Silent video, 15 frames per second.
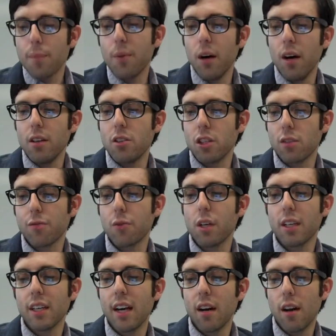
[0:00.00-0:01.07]
but just
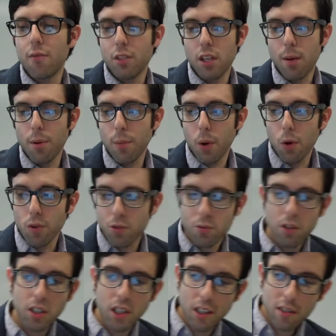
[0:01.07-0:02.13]
freaking out every time a poll is
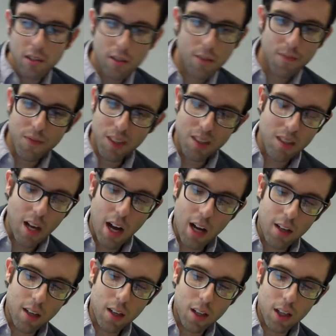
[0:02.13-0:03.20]
released is
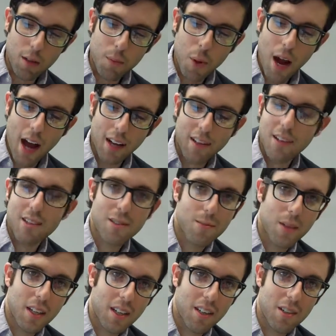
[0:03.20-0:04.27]
not a good practice
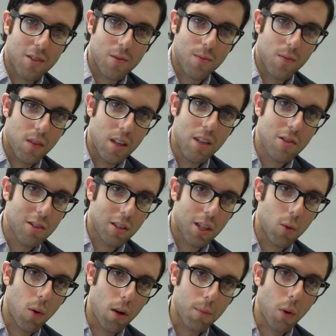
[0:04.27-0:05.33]
because
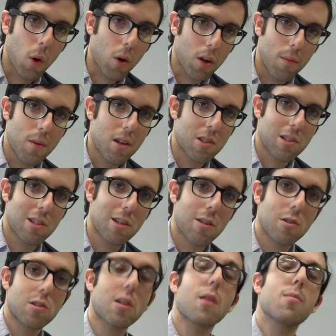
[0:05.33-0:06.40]
easily one poll can be
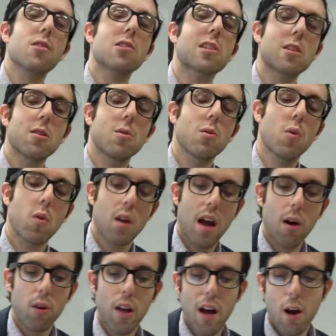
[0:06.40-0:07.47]
skewed or an
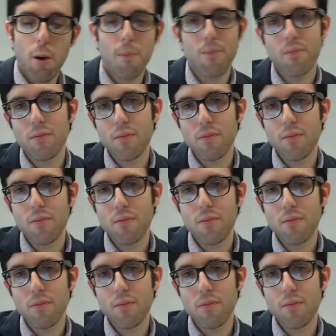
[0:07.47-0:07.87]
outlier.